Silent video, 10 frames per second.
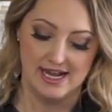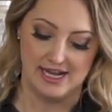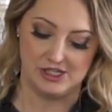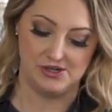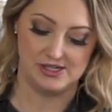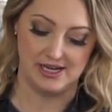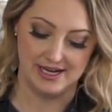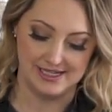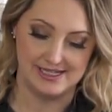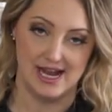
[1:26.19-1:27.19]
is
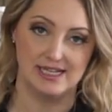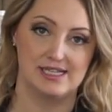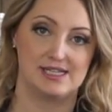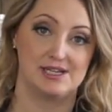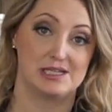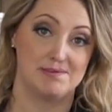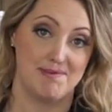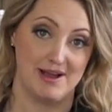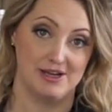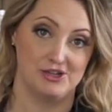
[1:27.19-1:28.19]
using a dense
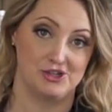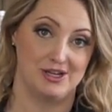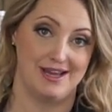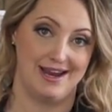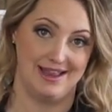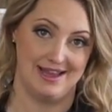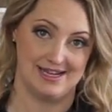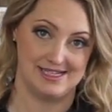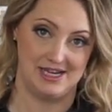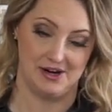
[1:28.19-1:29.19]
sponge like
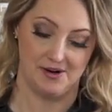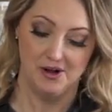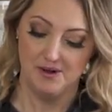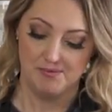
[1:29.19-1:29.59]
this here.